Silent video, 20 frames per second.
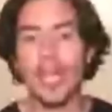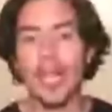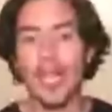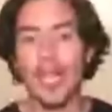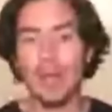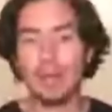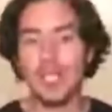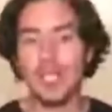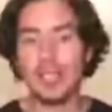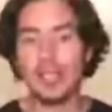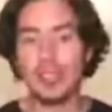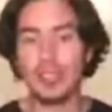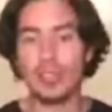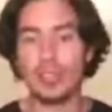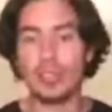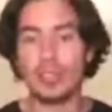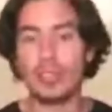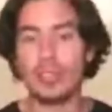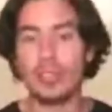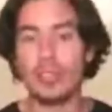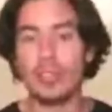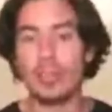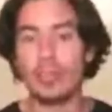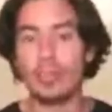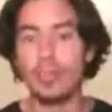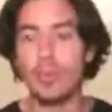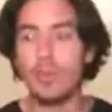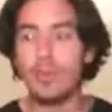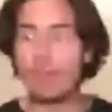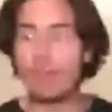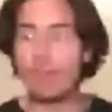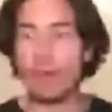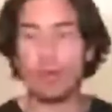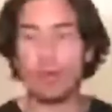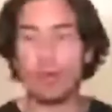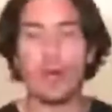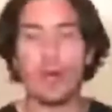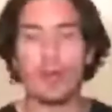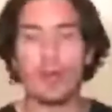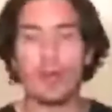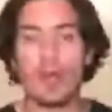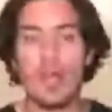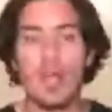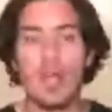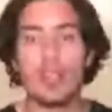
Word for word: helps us to move forward,